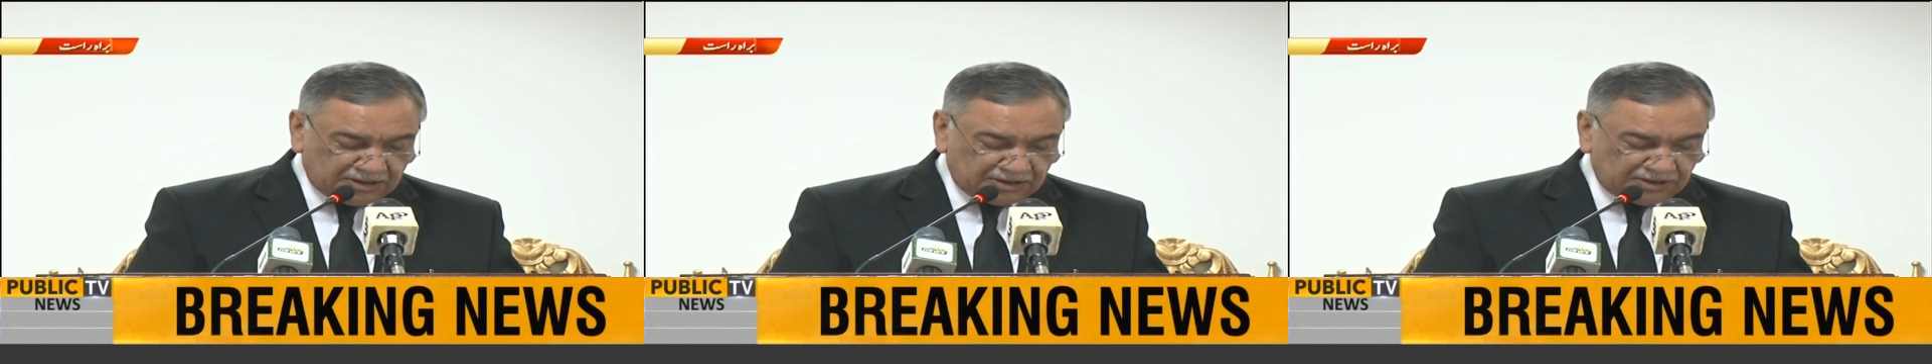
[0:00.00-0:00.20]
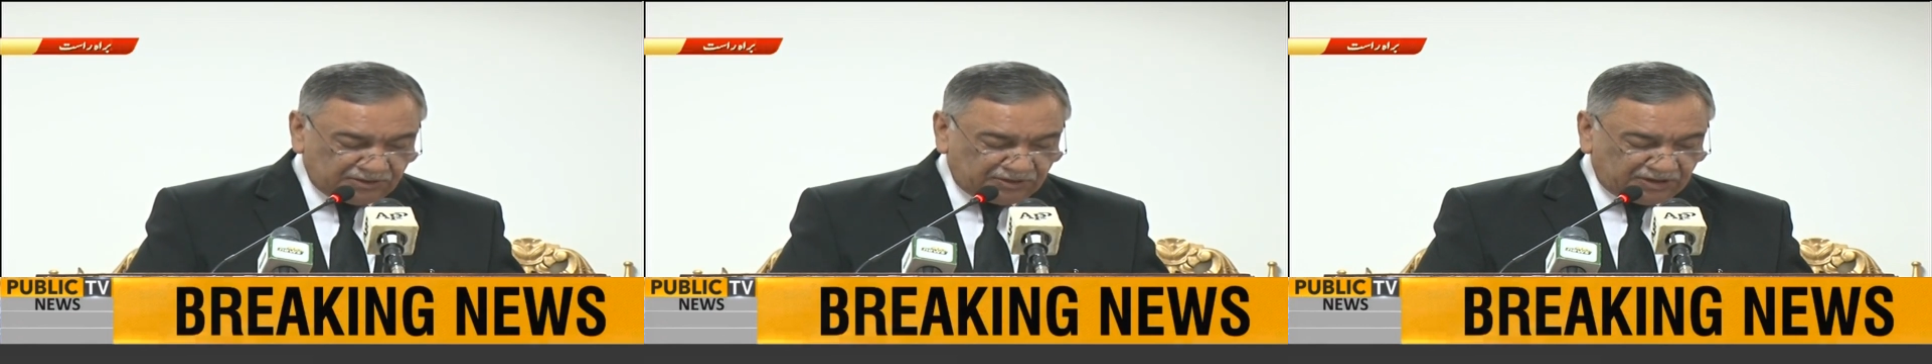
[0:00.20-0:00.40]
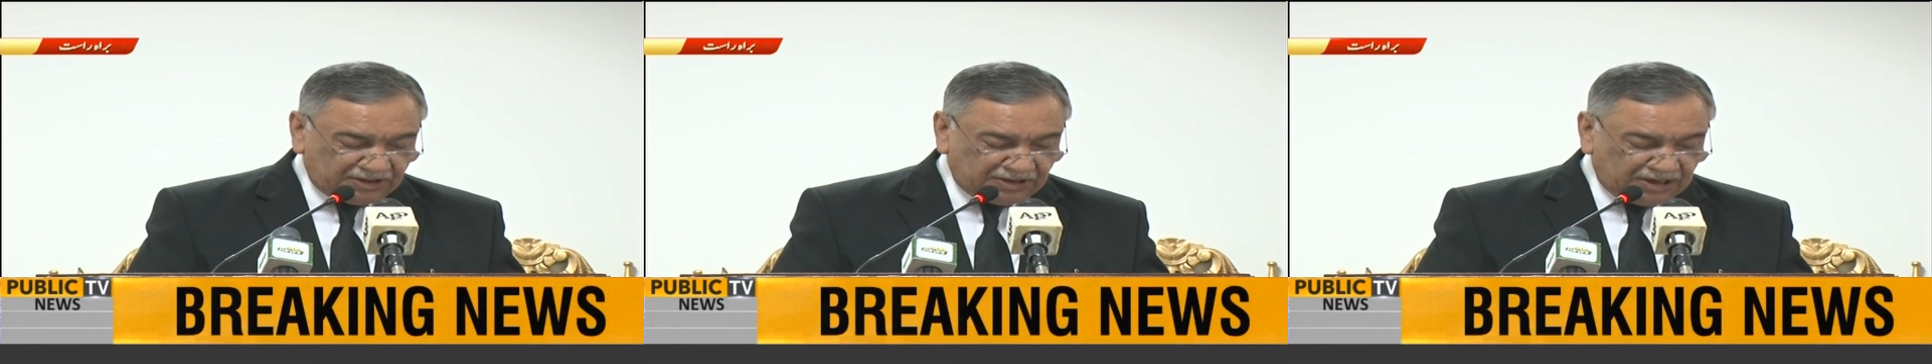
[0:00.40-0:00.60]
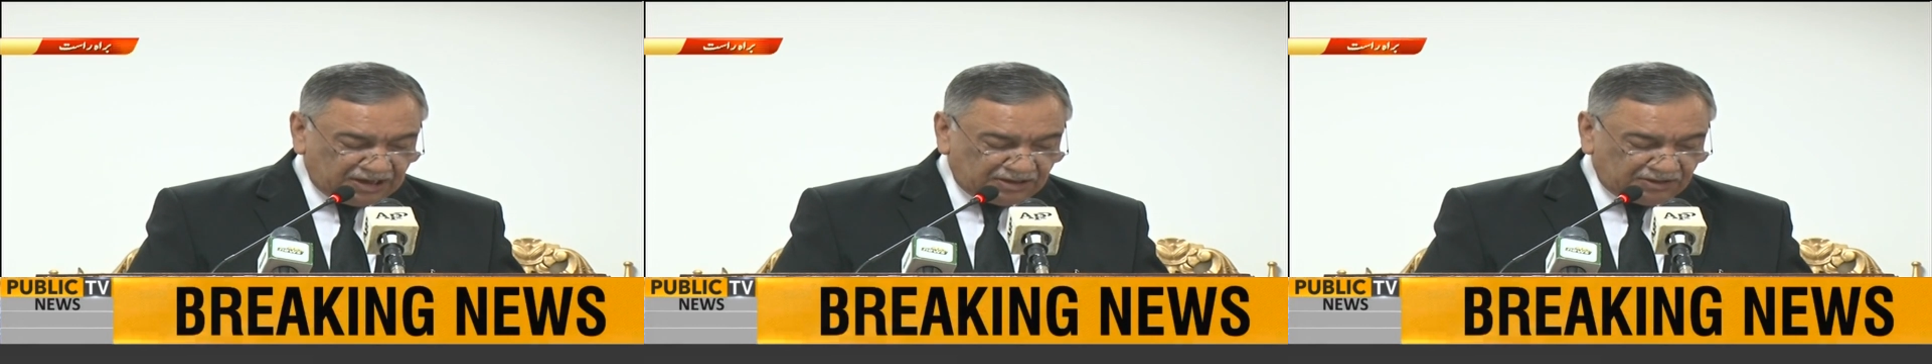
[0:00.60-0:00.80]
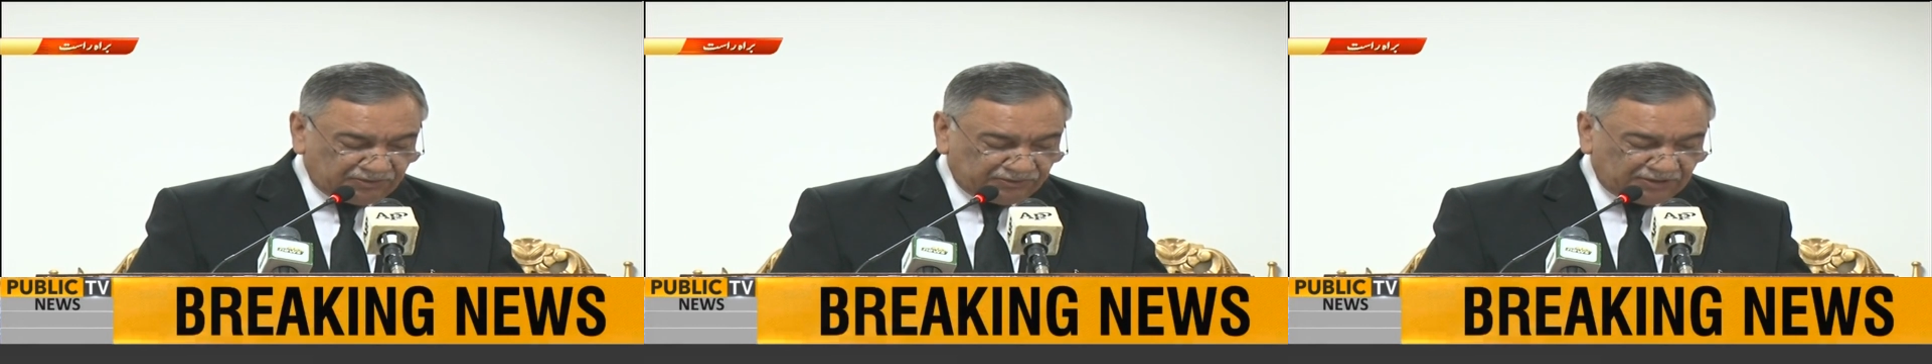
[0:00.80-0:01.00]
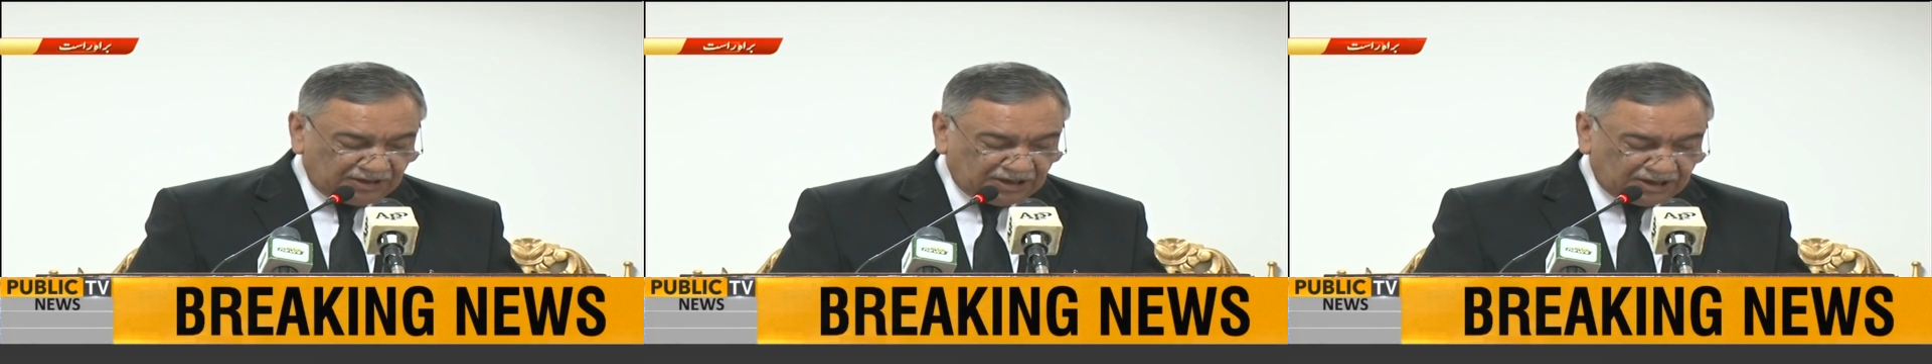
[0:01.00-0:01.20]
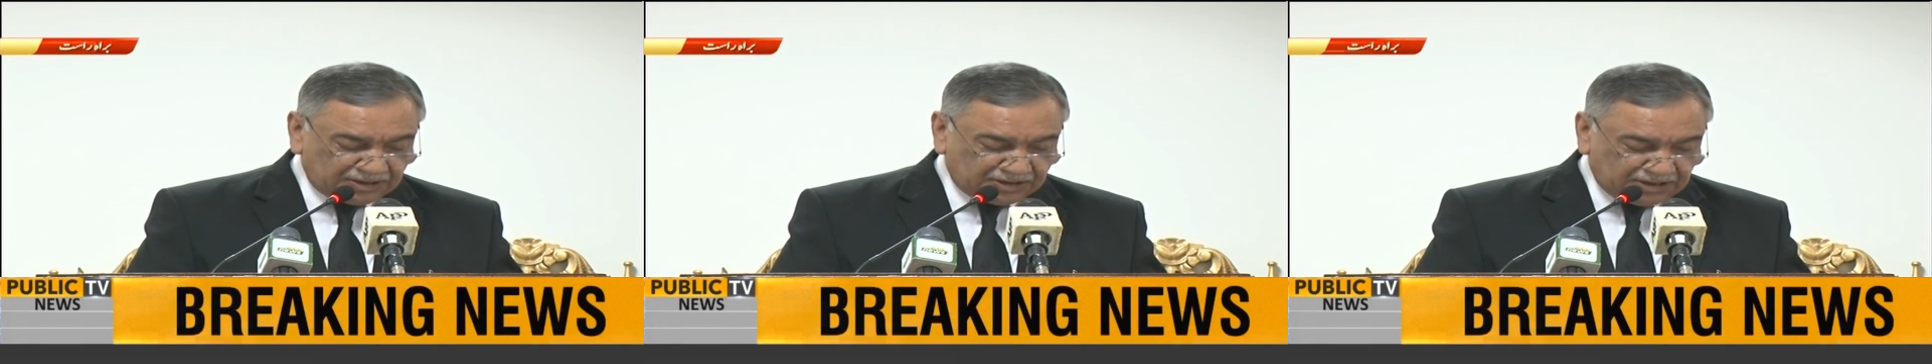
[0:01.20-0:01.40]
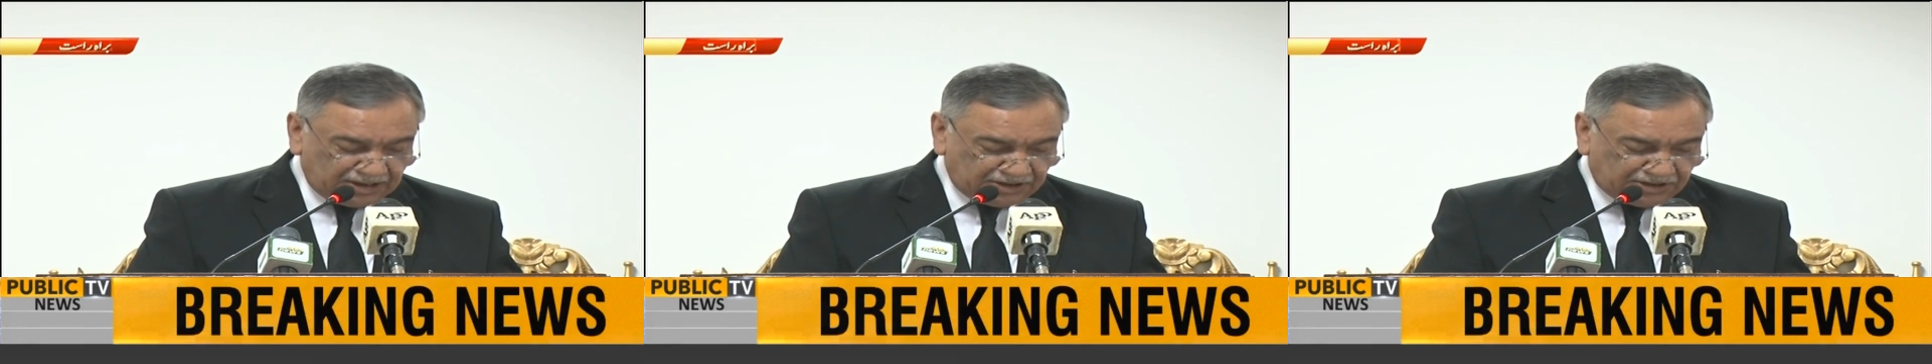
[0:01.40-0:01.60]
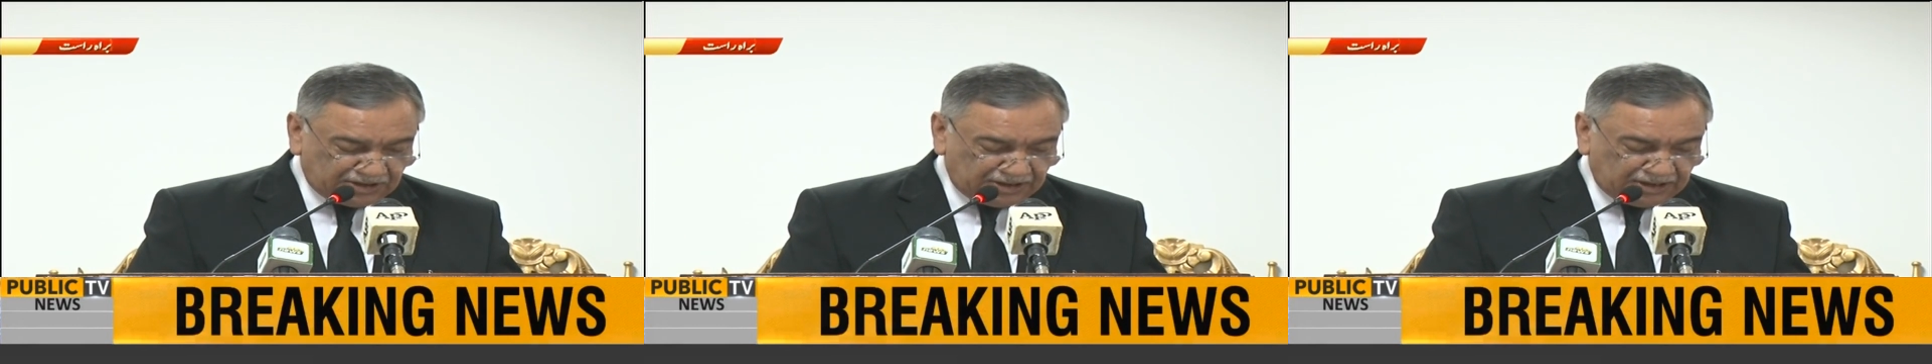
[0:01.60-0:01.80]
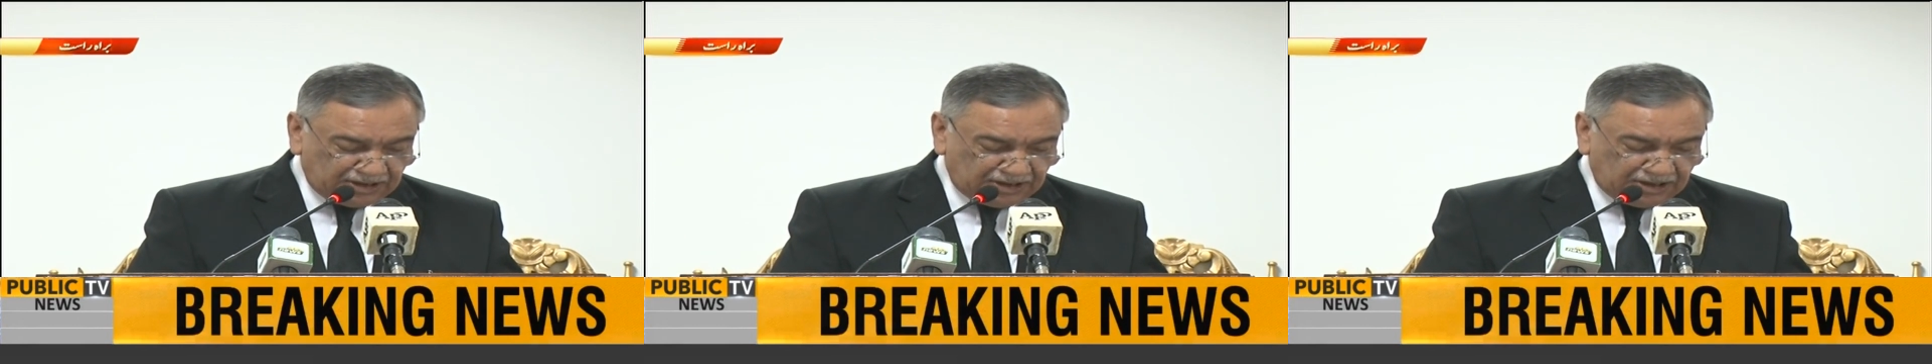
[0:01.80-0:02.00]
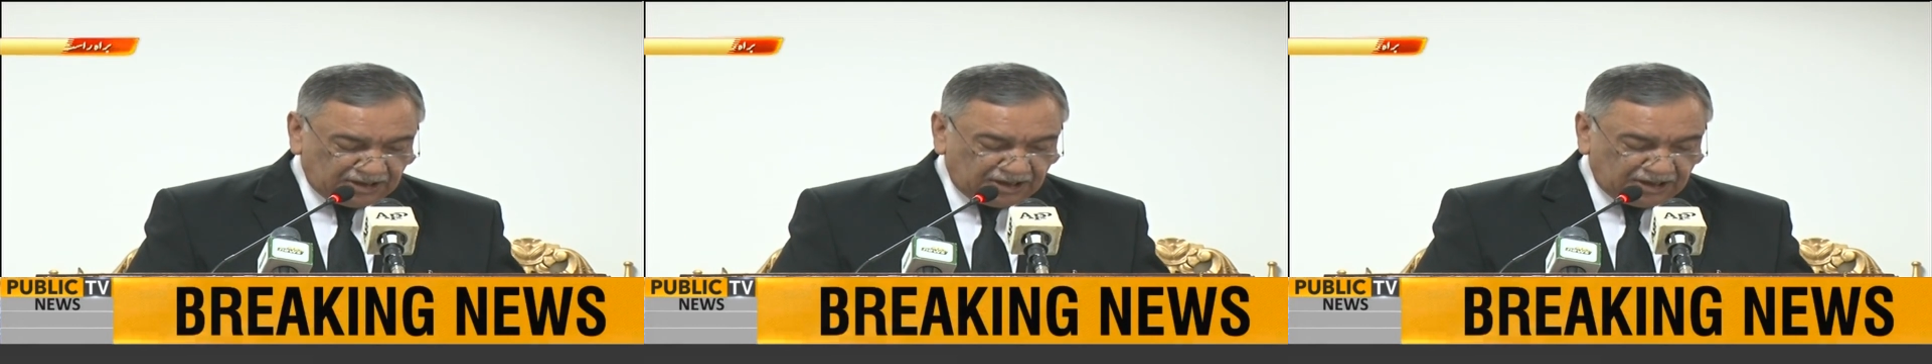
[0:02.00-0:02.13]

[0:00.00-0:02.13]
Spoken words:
during the end of the last century